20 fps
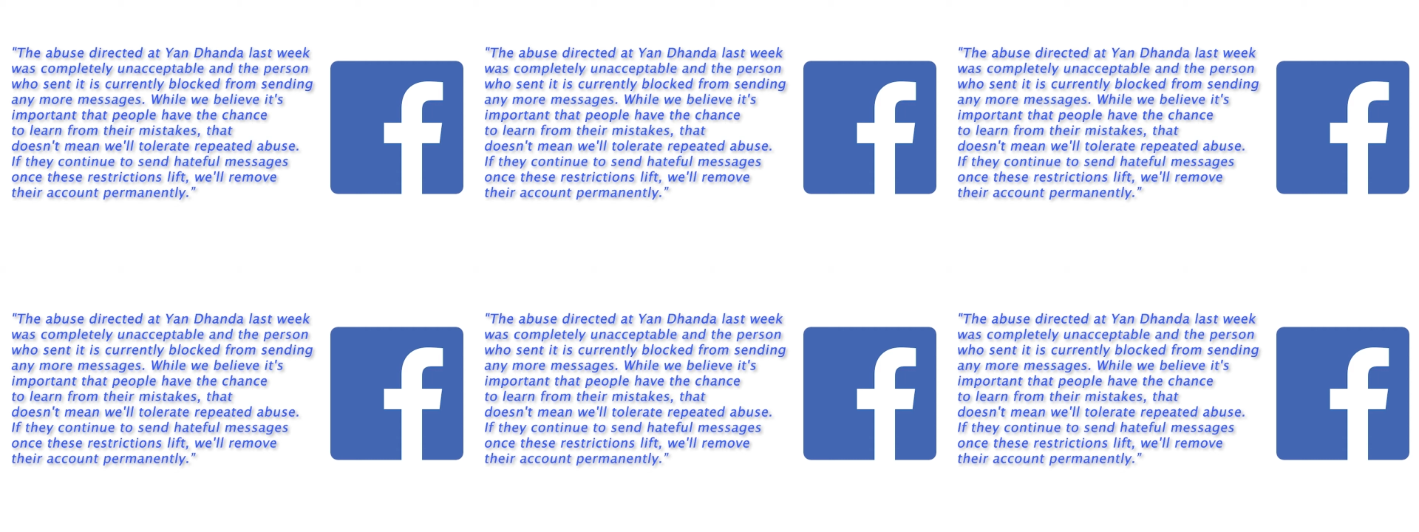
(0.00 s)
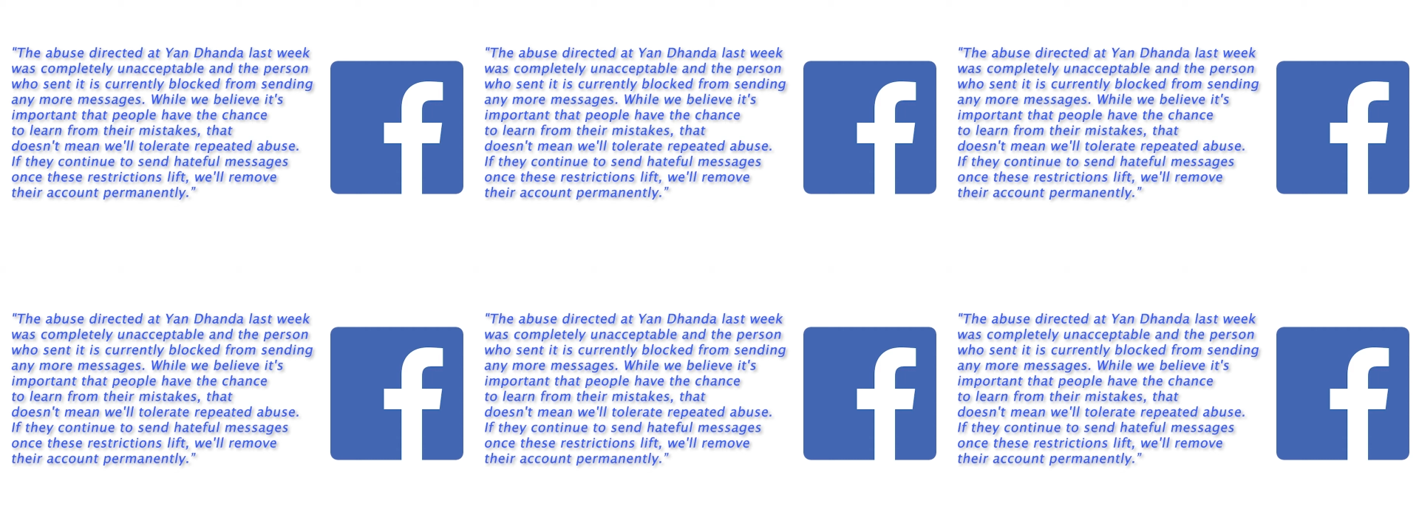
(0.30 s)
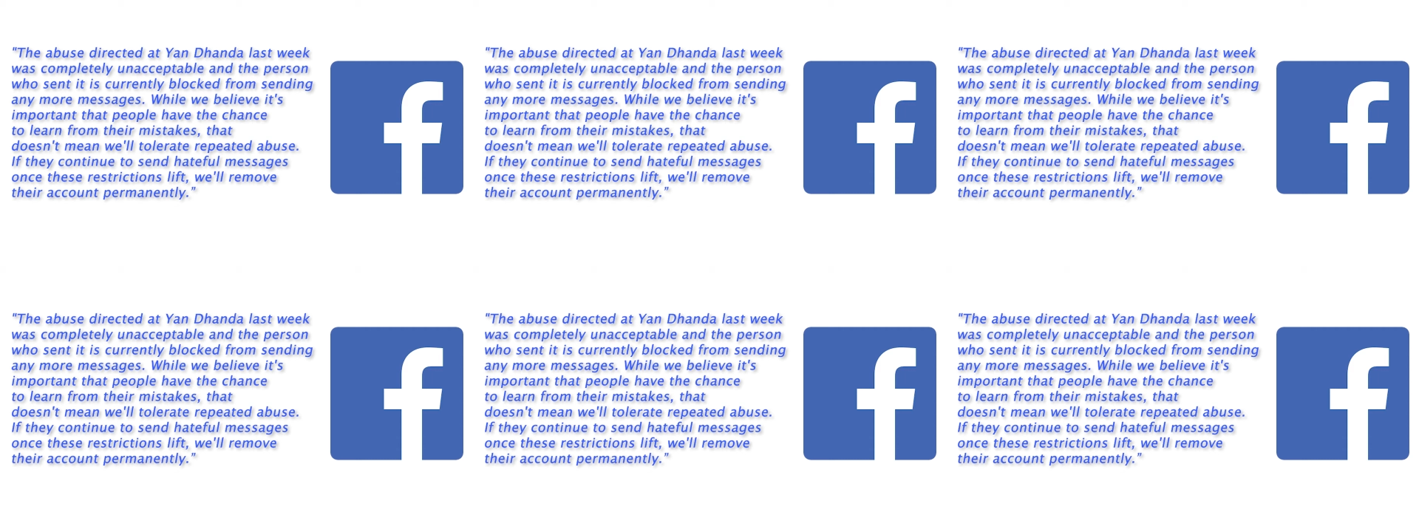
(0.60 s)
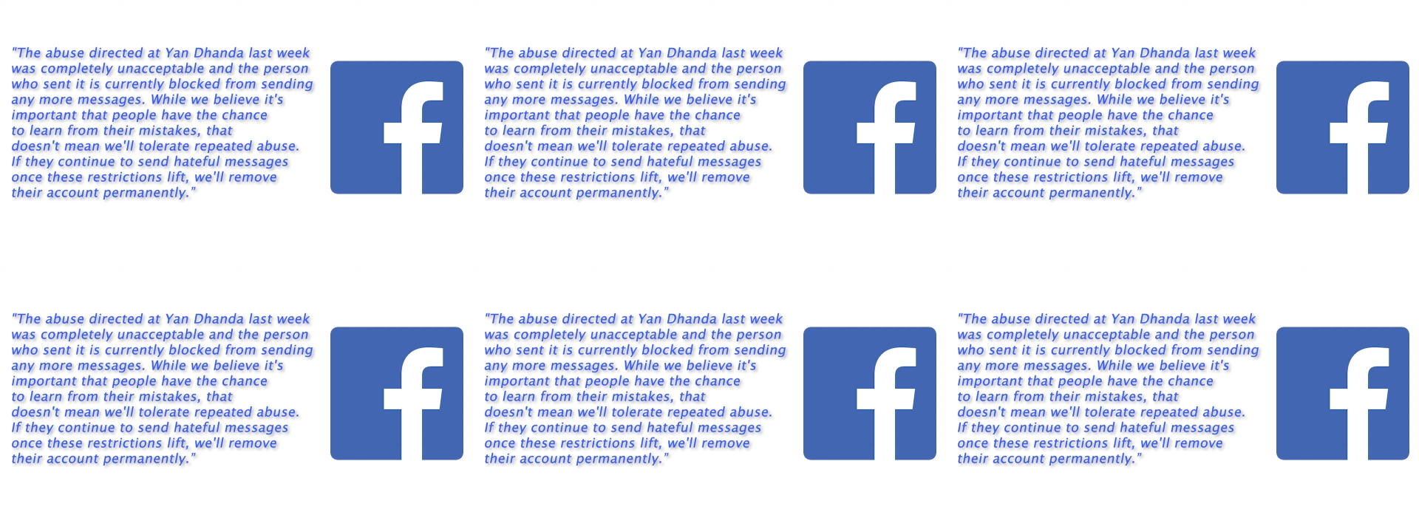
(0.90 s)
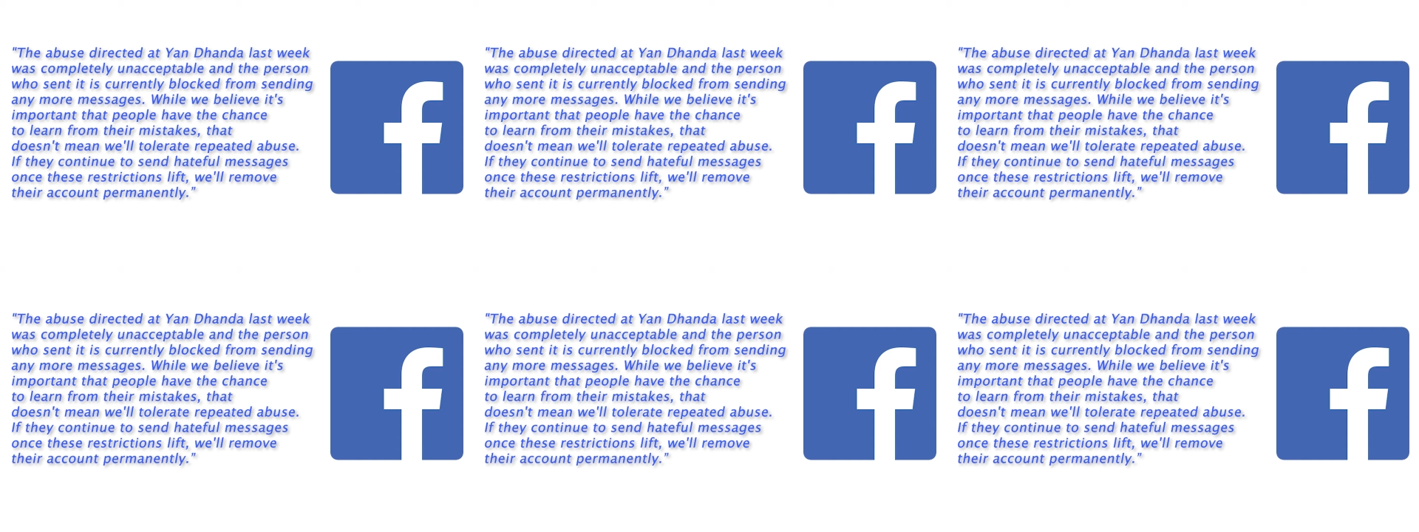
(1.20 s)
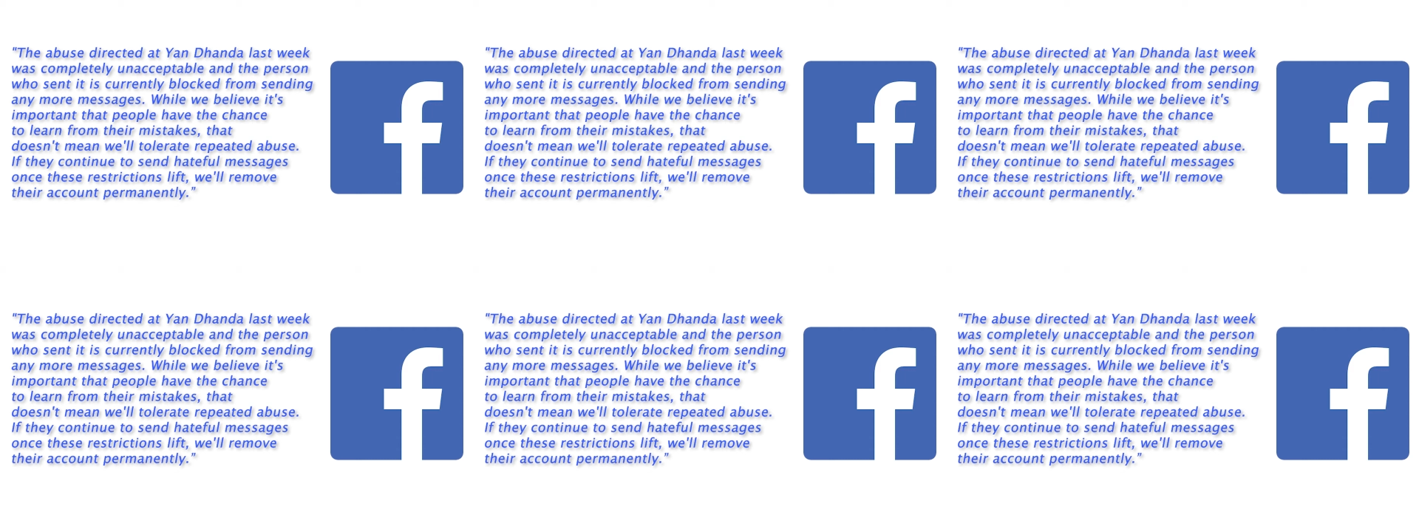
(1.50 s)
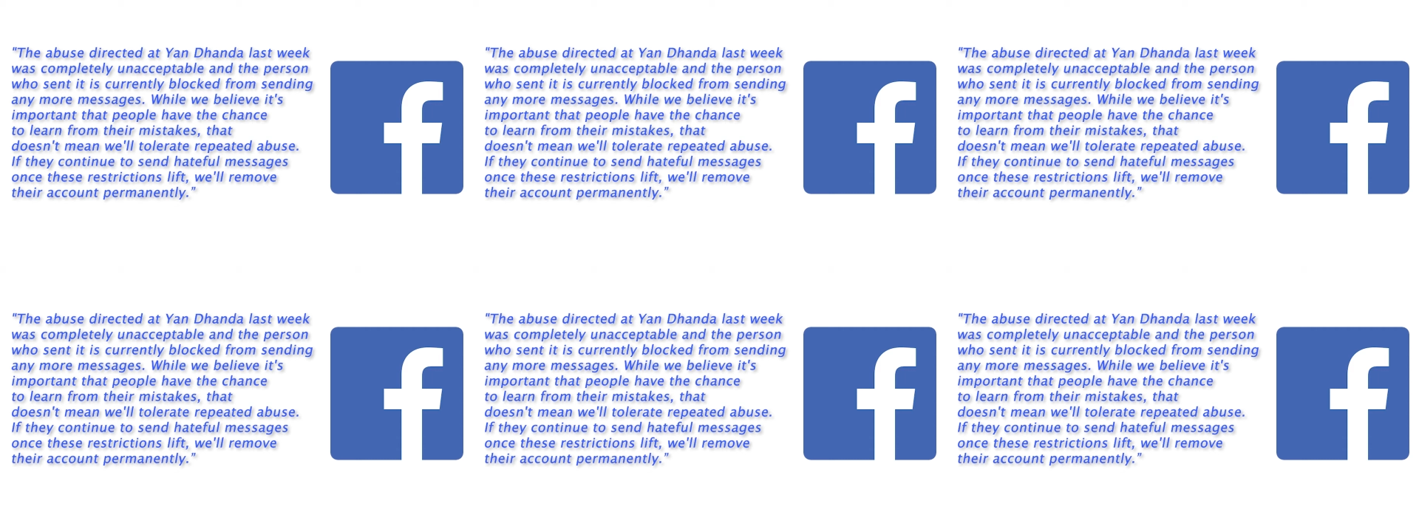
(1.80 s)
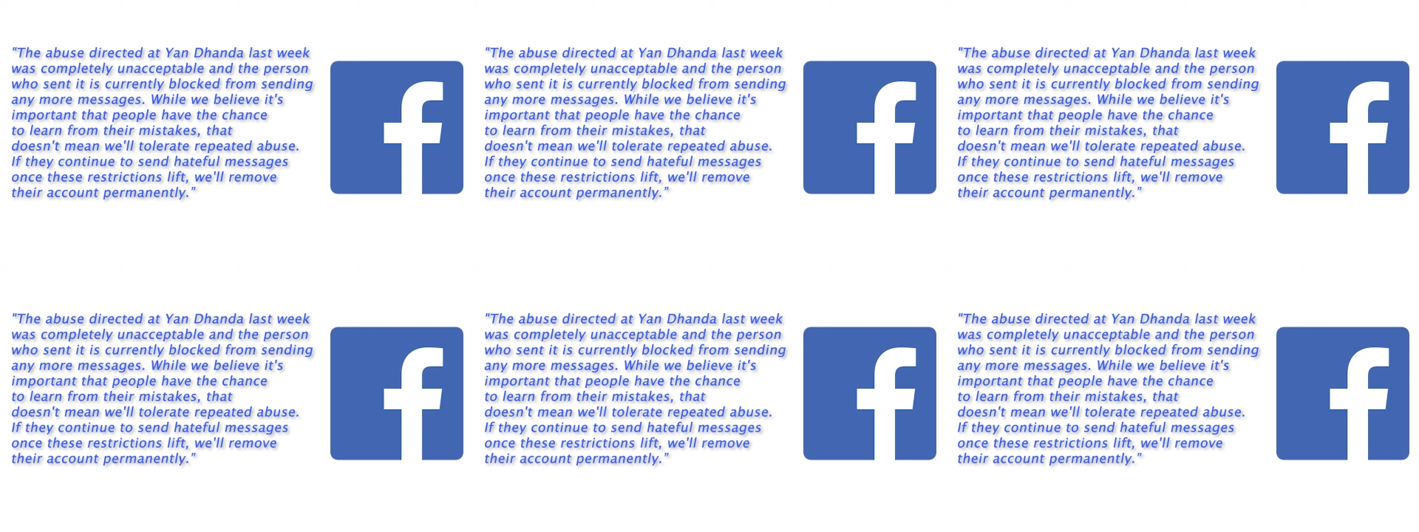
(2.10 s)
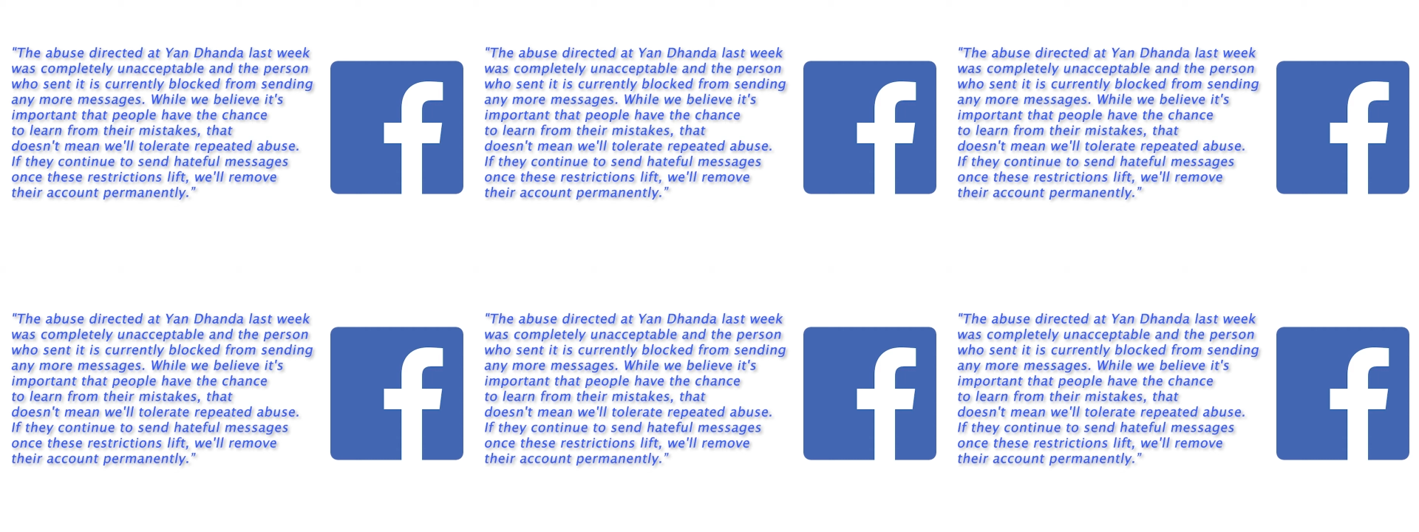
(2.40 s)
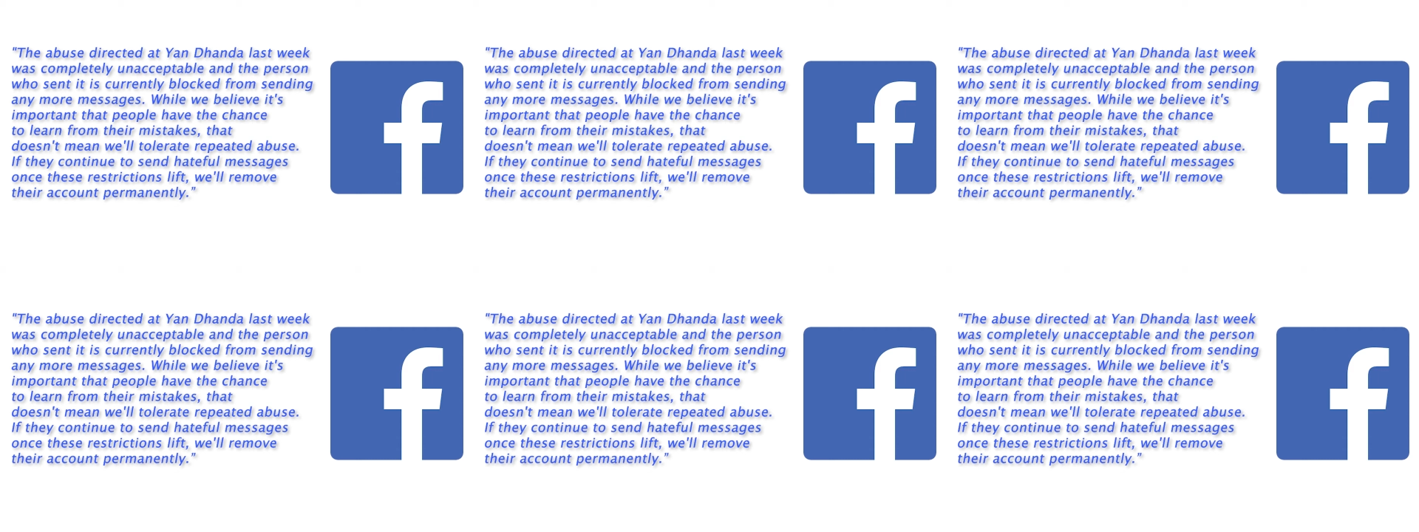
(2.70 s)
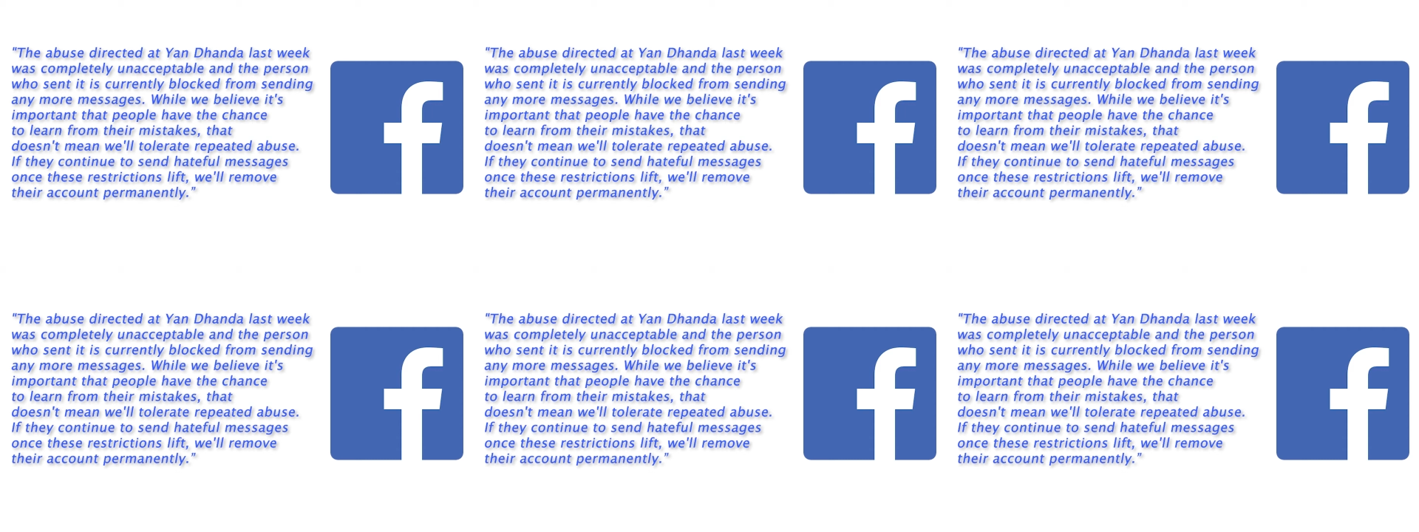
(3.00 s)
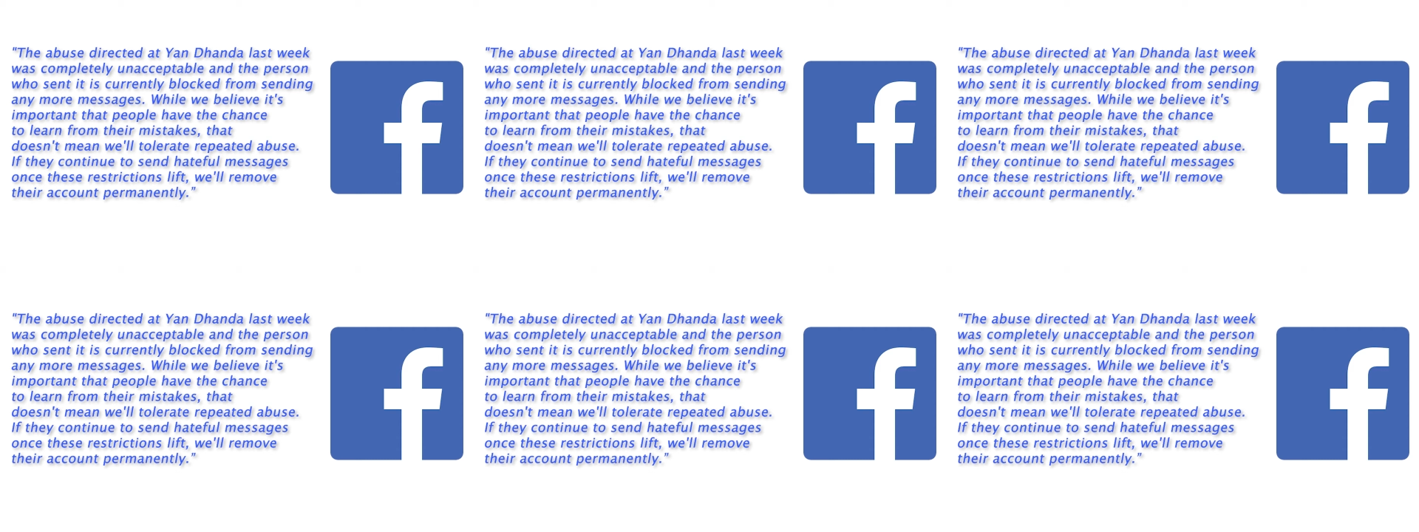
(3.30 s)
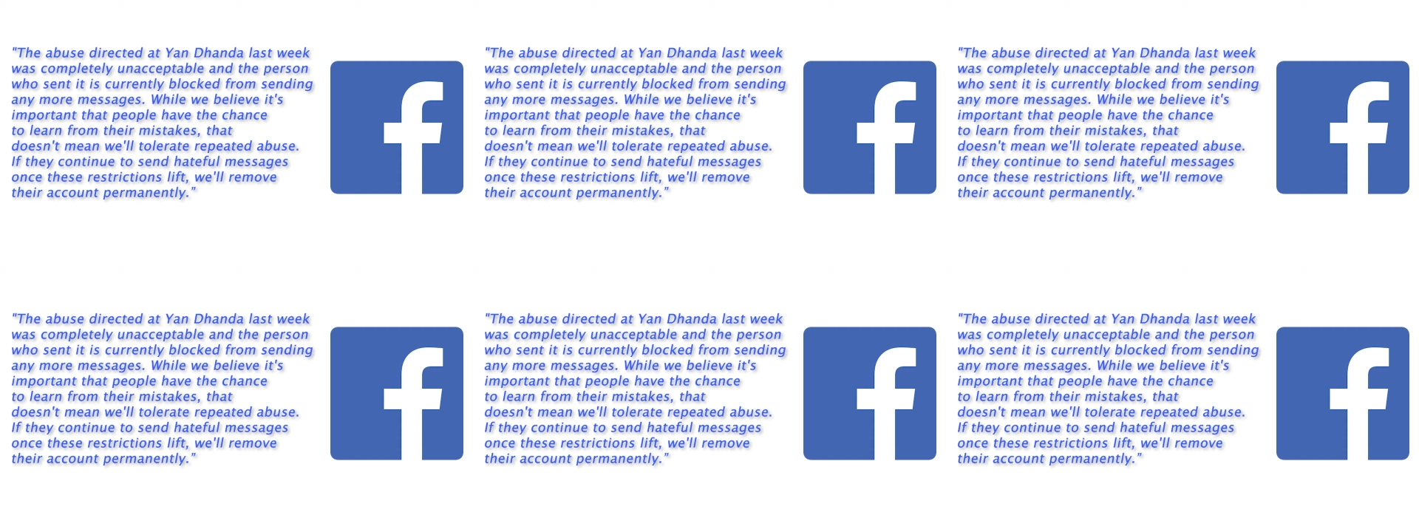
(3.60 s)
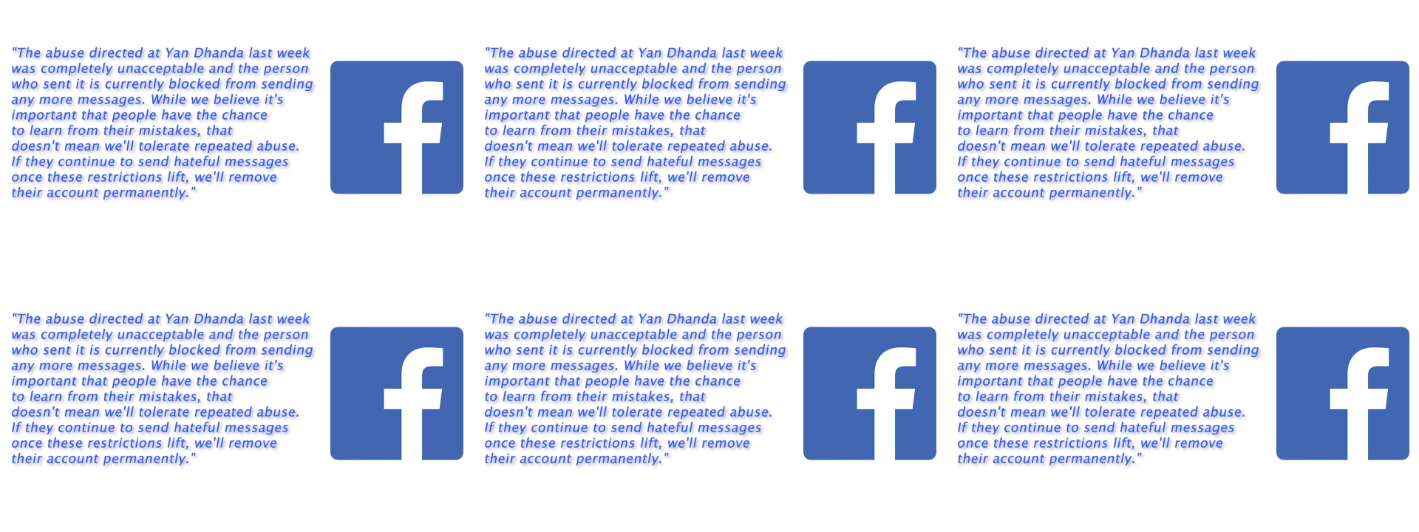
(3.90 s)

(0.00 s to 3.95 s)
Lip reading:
No face is visible, so there are no lips to read.